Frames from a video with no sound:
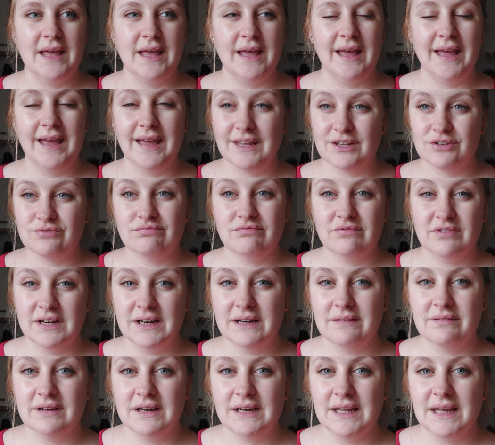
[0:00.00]
it is
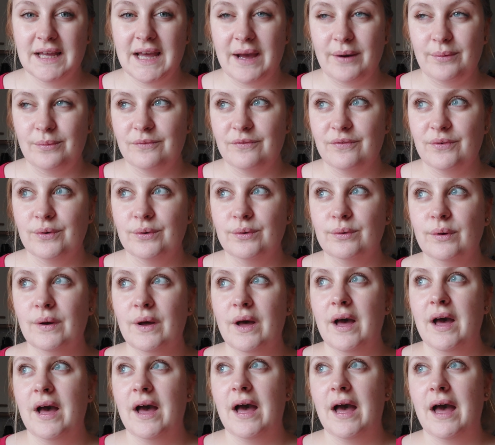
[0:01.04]
really helpful.
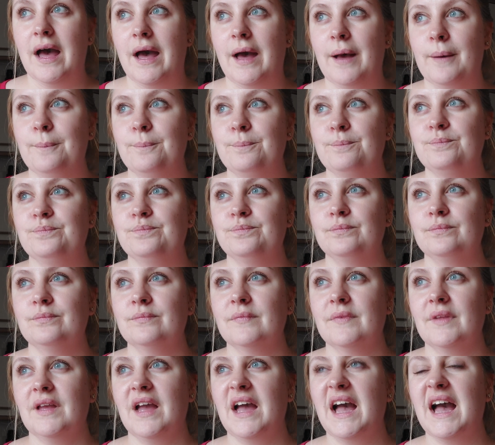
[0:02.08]
And
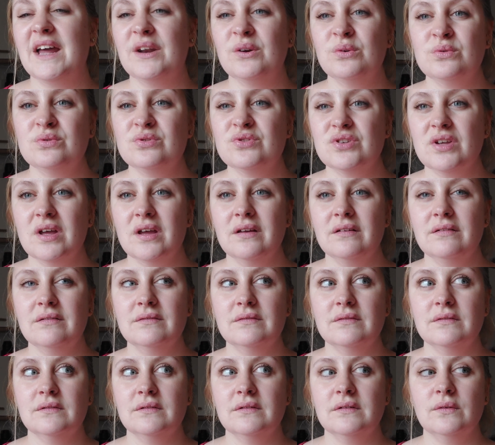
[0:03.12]

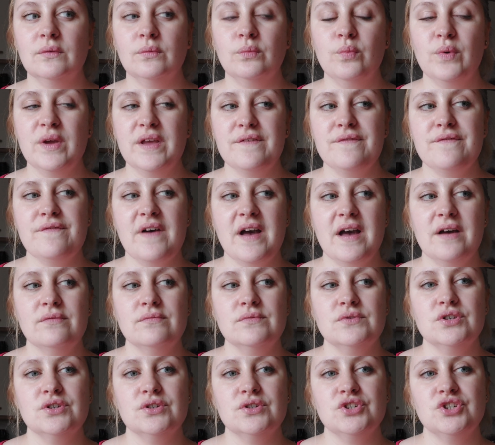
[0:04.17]
also we
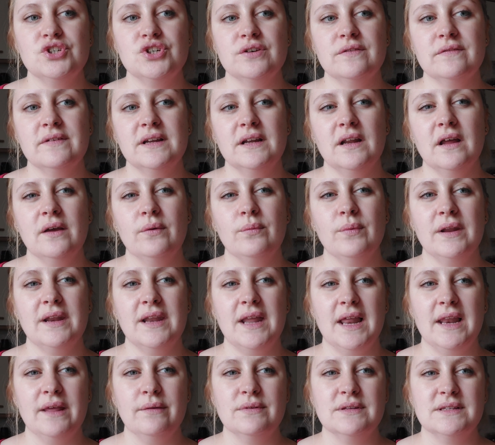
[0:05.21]
found during like when
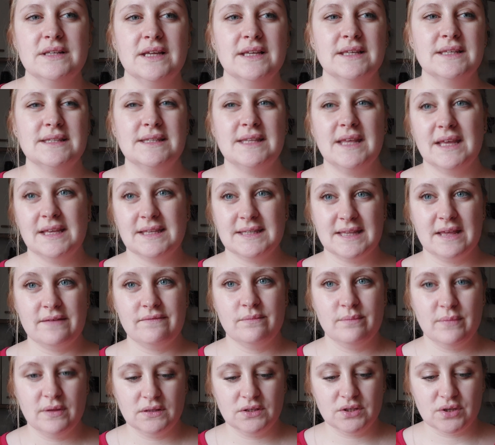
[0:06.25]
Nelly was like 6-7
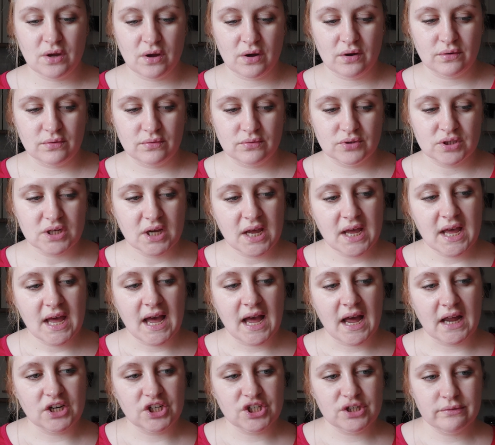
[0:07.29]
months old
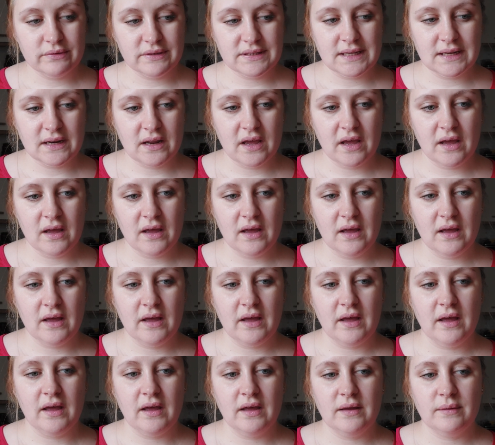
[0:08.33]
and she was in
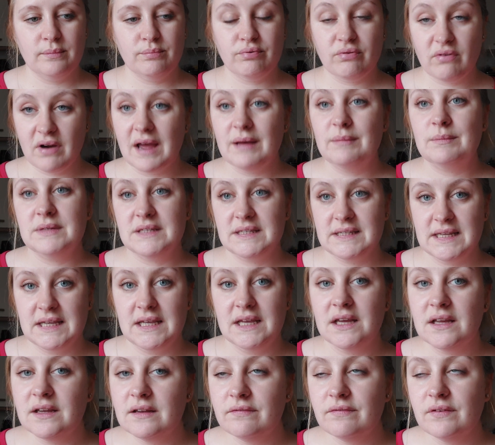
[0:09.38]
her pram
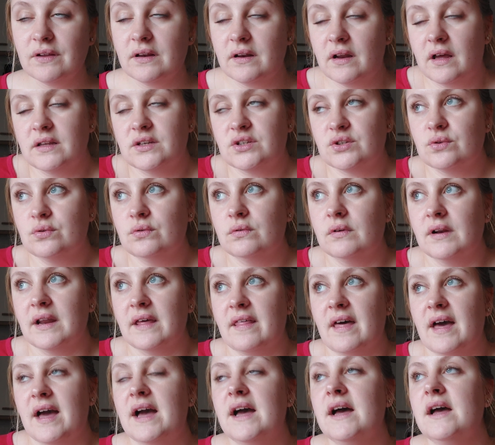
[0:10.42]
seat, if you like to call it
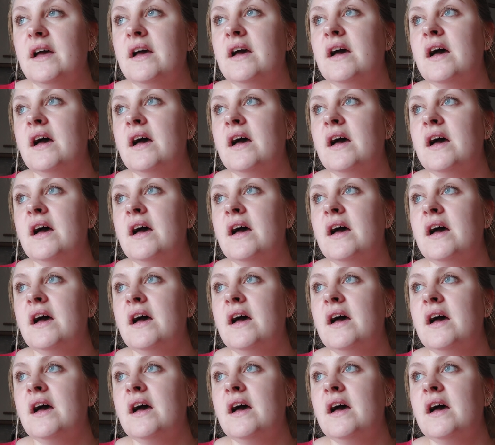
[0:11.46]
that,